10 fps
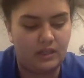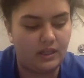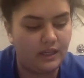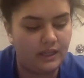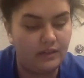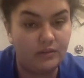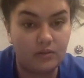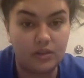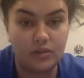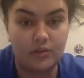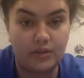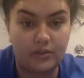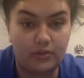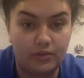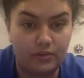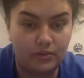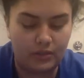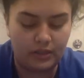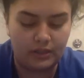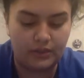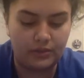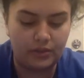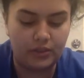Again, we're going to do our third